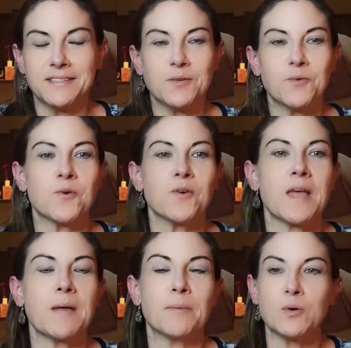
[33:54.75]
or
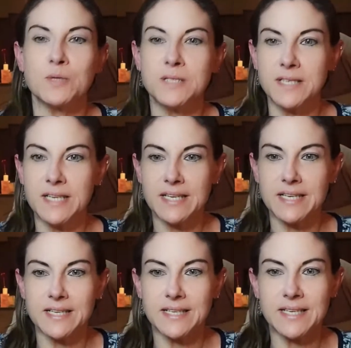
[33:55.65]
that person
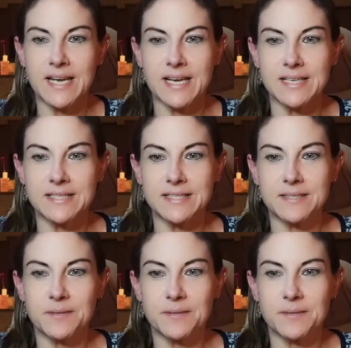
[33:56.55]
in. Yes.